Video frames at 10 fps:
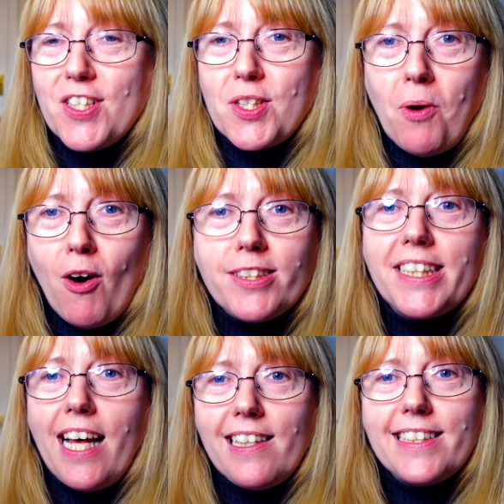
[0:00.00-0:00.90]
Do all
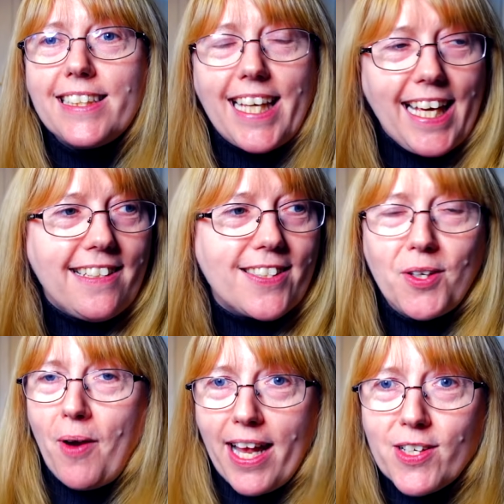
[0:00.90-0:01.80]
talented kids
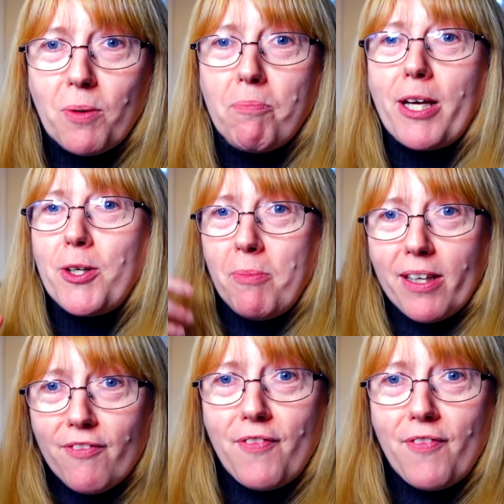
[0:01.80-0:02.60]
who end up becoming